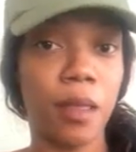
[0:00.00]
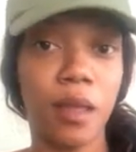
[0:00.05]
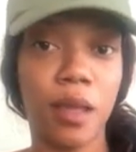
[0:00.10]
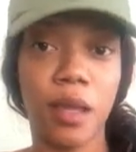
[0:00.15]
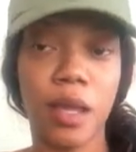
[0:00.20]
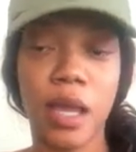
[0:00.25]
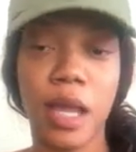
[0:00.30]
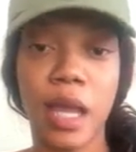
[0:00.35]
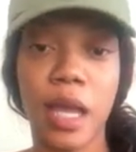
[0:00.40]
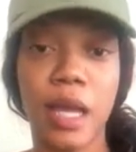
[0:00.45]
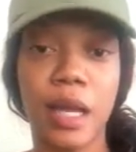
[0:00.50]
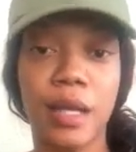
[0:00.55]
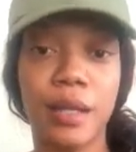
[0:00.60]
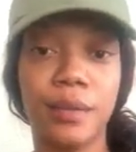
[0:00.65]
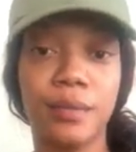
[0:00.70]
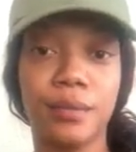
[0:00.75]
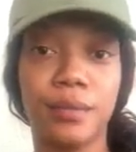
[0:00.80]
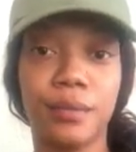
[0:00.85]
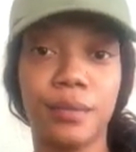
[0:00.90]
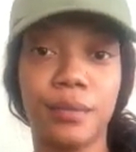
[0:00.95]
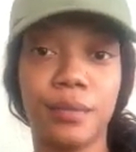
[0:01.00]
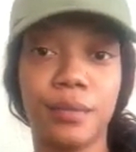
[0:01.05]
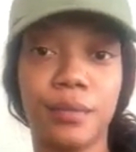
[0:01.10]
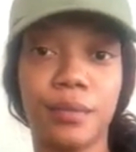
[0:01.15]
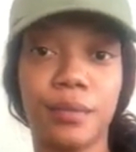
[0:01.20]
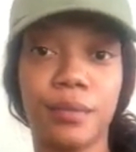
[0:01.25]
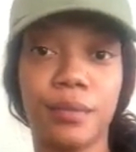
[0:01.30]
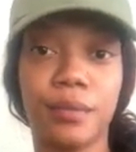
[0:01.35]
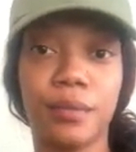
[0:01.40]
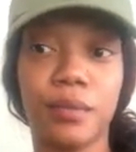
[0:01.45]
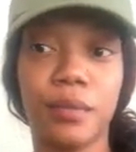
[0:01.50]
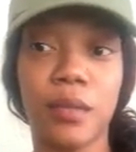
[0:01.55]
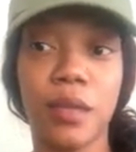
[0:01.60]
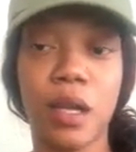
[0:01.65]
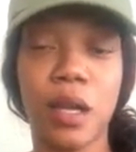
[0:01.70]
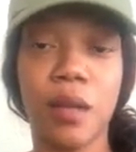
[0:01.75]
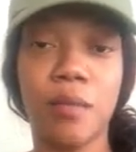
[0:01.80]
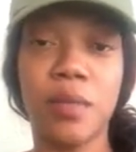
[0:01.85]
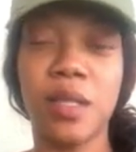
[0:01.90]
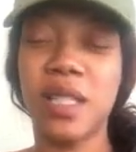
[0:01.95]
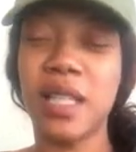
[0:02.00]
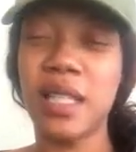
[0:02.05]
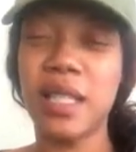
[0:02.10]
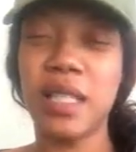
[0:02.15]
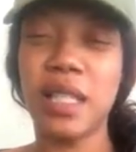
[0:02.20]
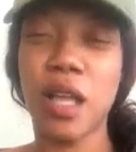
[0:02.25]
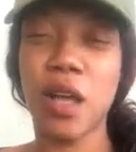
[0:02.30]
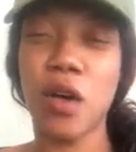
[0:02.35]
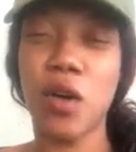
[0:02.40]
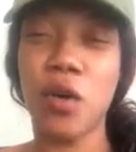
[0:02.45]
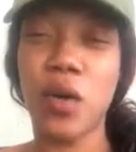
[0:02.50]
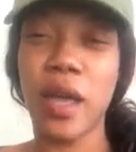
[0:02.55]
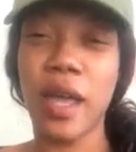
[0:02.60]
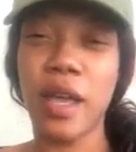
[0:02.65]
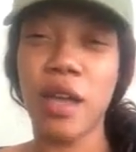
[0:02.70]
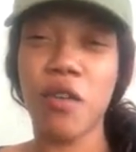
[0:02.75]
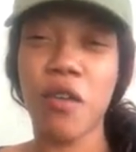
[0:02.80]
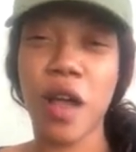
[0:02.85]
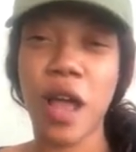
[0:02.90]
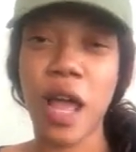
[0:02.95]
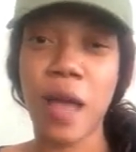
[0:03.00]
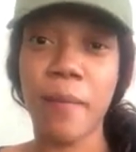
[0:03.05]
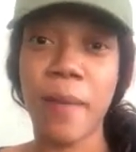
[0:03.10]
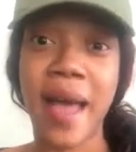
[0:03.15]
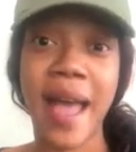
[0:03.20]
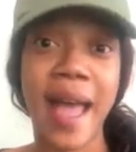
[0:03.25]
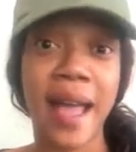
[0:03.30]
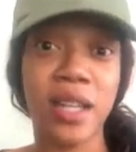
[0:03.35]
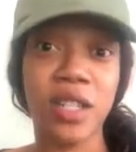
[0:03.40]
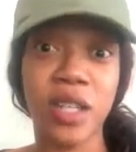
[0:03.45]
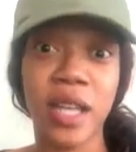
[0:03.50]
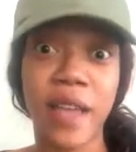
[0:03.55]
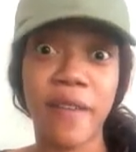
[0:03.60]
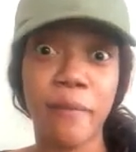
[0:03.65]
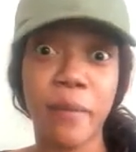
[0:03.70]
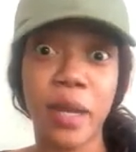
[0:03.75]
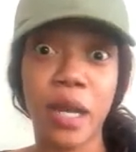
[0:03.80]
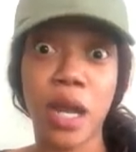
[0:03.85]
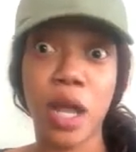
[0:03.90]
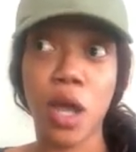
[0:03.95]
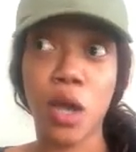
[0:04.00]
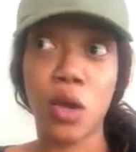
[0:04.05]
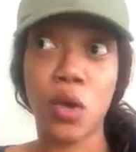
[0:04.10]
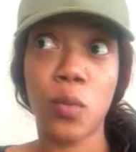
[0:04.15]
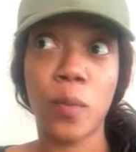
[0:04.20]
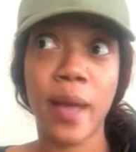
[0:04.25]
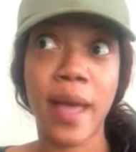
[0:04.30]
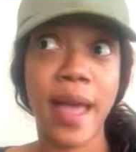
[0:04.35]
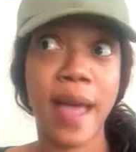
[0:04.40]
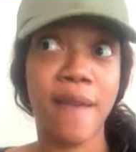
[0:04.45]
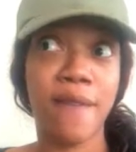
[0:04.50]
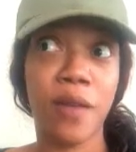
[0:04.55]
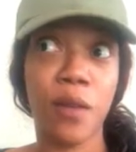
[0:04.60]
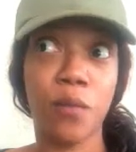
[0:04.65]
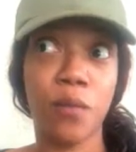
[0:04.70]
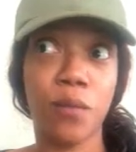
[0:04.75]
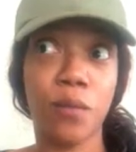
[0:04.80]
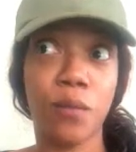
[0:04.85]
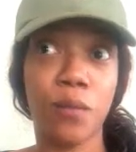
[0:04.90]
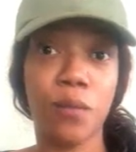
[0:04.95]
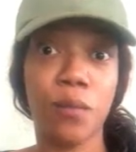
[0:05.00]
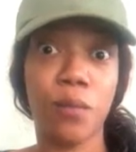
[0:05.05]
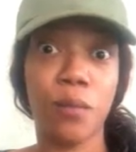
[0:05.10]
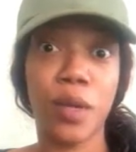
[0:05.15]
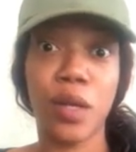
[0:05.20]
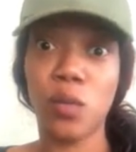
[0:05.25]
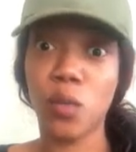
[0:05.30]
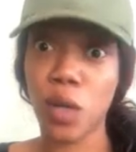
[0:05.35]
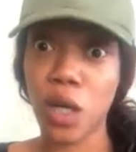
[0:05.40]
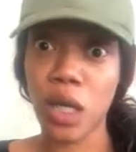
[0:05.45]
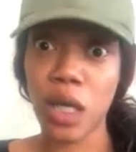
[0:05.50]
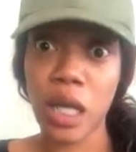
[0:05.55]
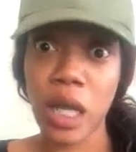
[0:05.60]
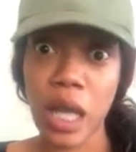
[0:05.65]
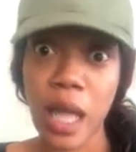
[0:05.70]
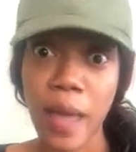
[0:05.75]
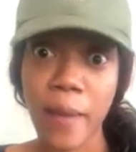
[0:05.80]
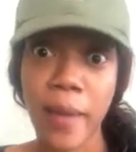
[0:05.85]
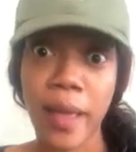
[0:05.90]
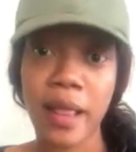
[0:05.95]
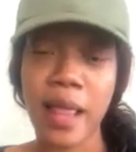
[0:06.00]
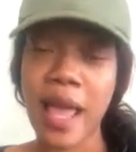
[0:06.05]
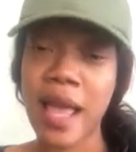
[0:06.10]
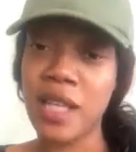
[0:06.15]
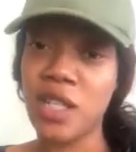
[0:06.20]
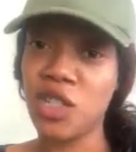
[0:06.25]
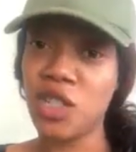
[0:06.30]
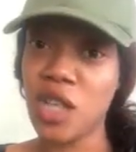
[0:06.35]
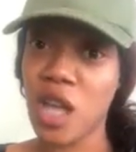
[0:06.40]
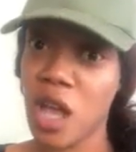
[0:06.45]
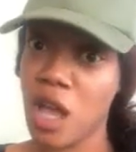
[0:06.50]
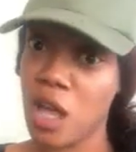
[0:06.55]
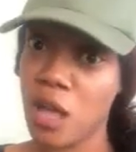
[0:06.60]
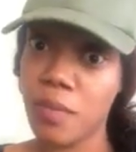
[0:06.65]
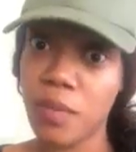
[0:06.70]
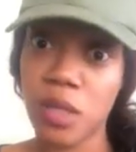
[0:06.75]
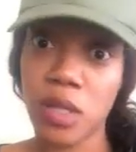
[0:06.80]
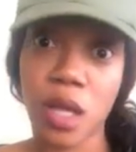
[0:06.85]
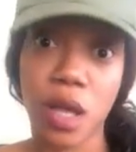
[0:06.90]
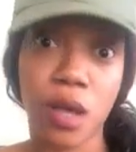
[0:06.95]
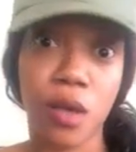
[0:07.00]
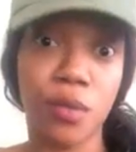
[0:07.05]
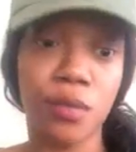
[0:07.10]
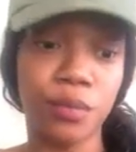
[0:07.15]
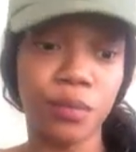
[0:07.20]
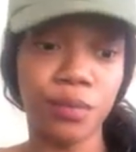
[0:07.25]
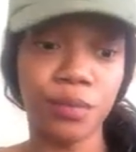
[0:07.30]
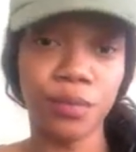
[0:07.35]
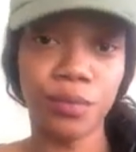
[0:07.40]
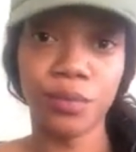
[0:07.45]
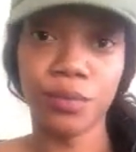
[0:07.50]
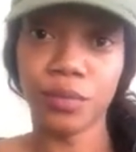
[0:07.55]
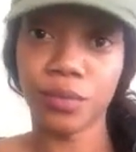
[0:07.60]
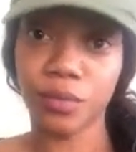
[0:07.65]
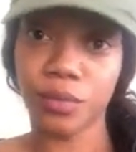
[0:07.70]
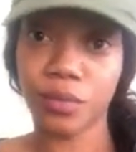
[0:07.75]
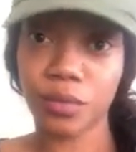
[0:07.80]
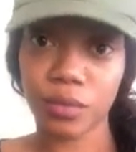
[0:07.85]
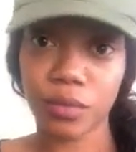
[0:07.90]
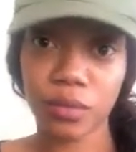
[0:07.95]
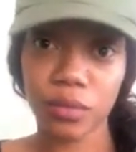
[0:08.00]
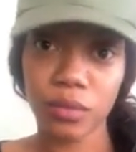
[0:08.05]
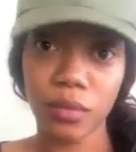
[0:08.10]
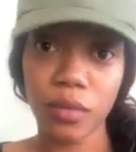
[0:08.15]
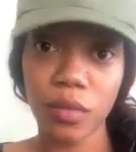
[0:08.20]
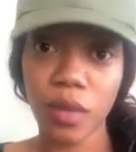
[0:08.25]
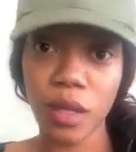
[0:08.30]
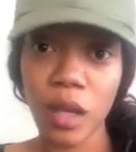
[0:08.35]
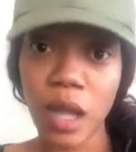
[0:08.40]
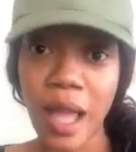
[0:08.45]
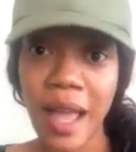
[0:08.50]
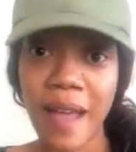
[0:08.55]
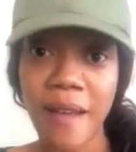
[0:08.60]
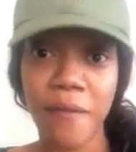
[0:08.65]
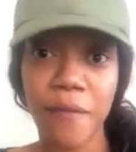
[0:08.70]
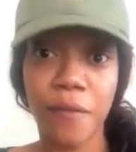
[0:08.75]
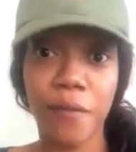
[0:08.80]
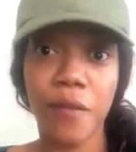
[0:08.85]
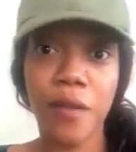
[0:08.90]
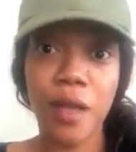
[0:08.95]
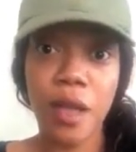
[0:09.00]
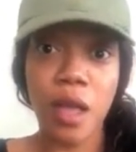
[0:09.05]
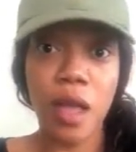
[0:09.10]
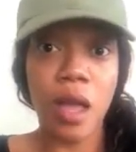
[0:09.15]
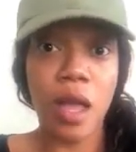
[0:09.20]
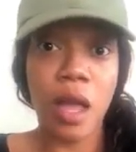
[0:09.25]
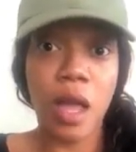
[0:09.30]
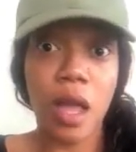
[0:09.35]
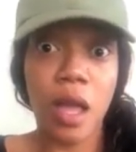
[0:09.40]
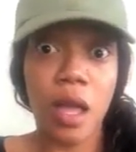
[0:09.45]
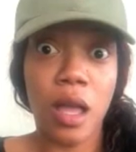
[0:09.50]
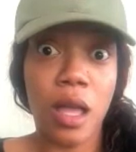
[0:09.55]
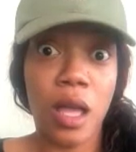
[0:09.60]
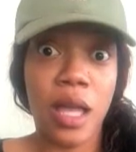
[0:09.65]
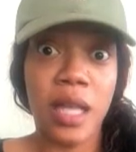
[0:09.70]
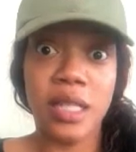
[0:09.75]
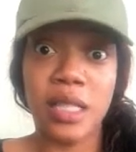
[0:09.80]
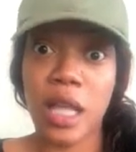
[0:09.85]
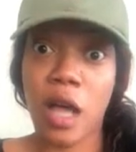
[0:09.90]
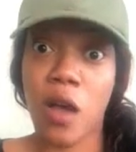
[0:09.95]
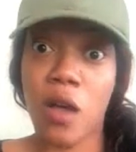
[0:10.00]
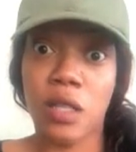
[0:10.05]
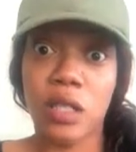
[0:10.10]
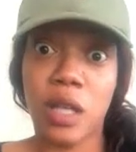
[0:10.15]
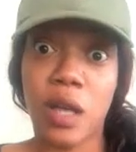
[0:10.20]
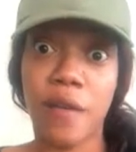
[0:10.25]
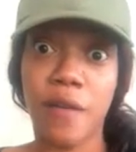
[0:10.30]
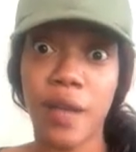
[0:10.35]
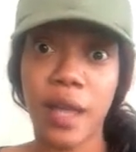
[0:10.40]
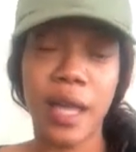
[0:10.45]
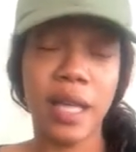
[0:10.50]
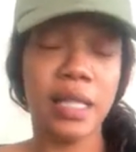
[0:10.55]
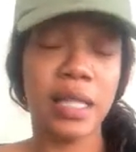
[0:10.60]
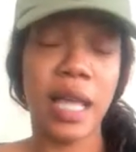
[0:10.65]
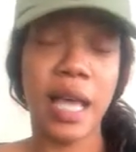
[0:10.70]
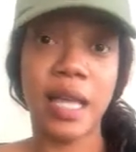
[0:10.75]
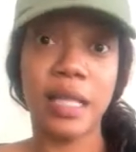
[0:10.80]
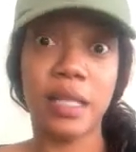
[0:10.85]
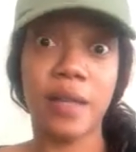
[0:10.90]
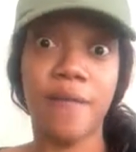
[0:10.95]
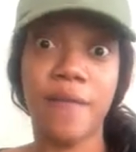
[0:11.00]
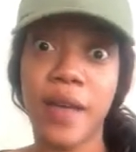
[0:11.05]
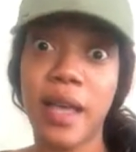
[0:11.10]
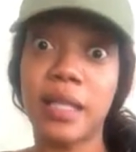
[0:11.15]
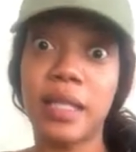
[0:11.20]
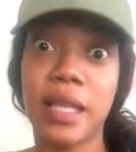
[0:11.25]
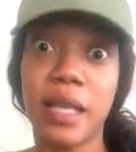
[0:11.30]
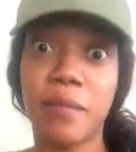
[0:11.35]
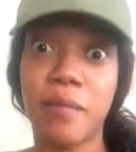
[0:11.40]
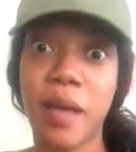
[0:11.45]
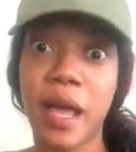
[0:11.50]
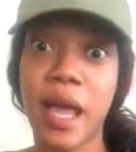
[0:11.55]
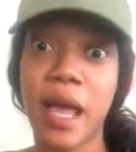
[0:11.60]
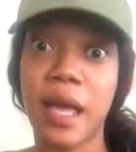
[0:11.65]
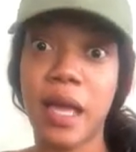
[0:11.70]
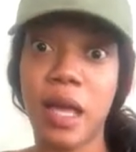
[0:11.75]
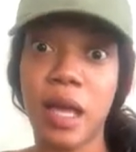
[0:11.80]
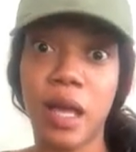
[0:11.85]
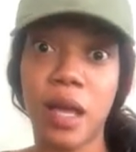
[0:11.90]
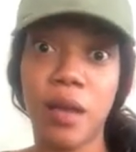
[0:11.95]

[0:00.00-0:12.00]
Yeah. Since the whole hate crime, I actually have been home. I haven't been working at my last job, so I've it has affected my